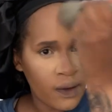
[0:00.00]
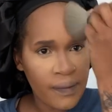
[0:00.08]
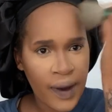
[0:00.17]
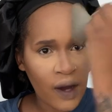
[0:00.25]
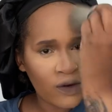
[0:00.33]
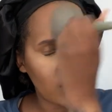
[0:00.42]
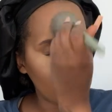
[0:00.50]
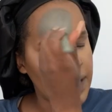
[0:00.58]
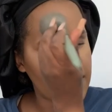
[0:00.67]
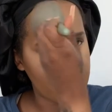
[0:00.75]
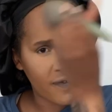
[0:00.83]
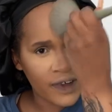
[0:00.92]
powder
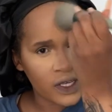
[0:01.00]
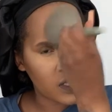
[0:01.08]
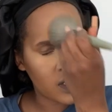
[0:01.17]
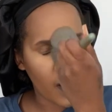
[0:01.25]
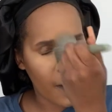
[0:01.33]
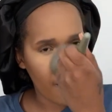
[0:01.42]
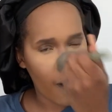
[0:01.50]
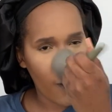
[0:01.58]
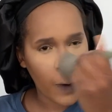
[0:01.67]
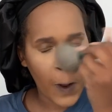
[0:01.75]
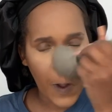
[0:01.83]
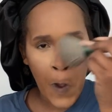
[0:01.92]
my face, like
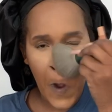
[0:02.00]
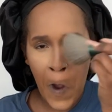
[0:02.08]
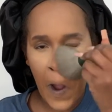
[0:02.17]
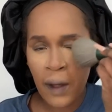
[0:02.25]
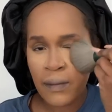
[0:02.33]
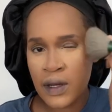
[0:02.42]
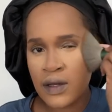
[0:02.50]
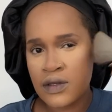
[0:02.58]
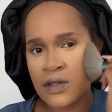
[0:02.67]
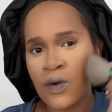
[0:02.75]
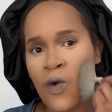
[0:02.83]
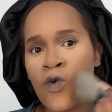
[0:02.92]
powder my
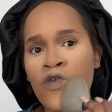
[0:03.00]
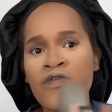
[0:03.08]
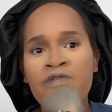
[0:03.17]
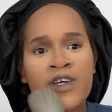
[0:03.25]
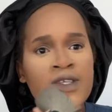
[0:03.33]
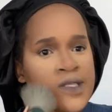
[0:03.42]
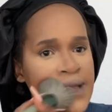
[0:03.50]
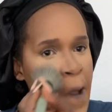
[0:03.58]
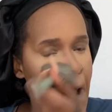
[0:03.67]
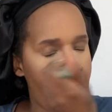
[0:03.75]
whole face